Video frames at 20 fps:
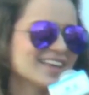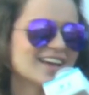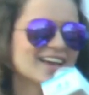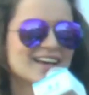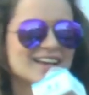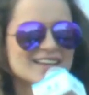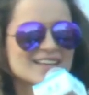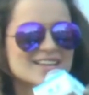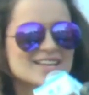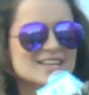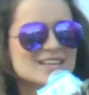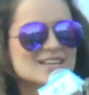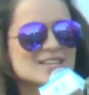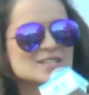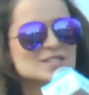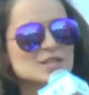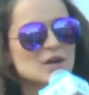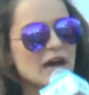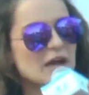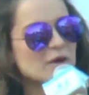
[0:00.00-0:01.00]
Yeah.
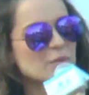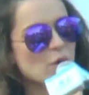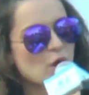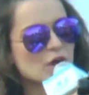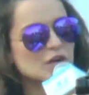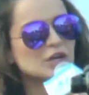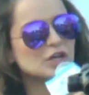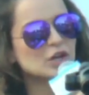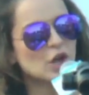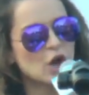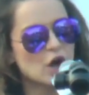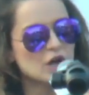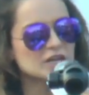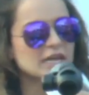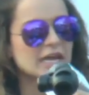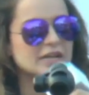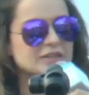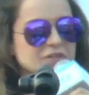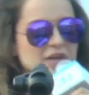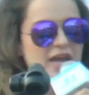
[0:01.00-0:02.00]
So I walk a
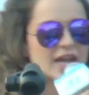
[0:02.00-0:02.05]
lot. I